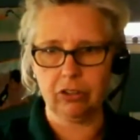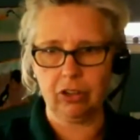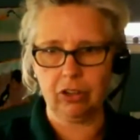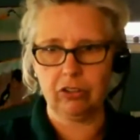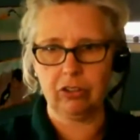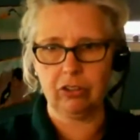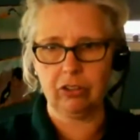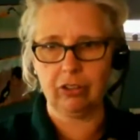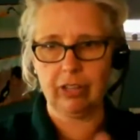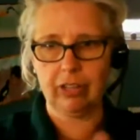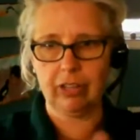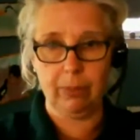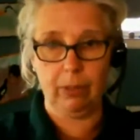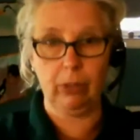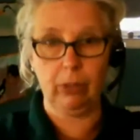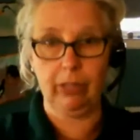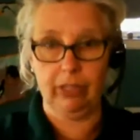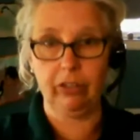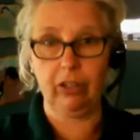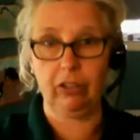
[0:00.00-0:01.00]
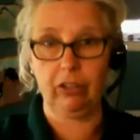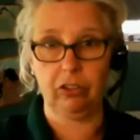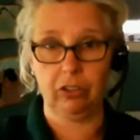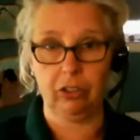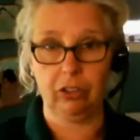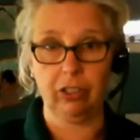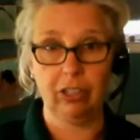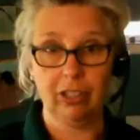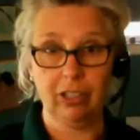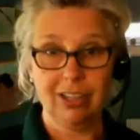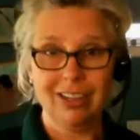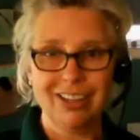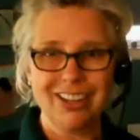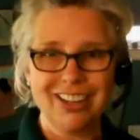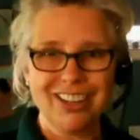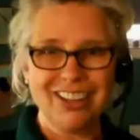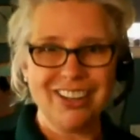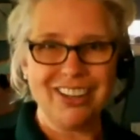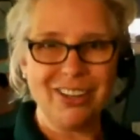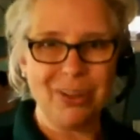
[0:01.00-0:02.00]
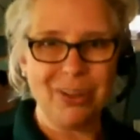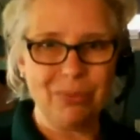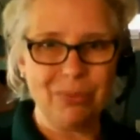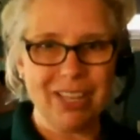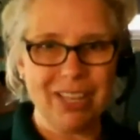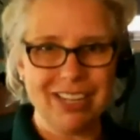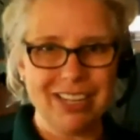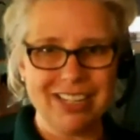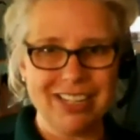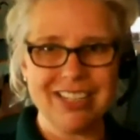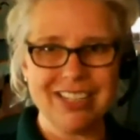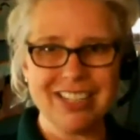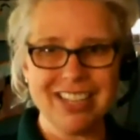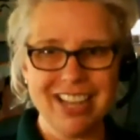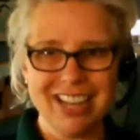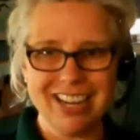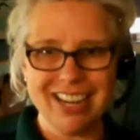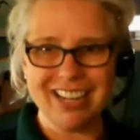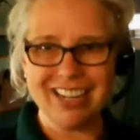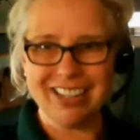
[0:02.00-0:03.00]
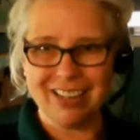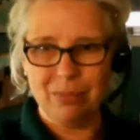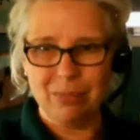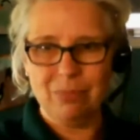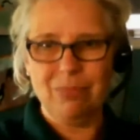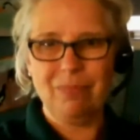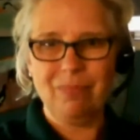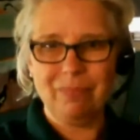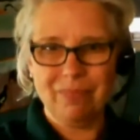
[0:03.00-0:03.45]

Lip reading: I should barely touch her, and instead ended up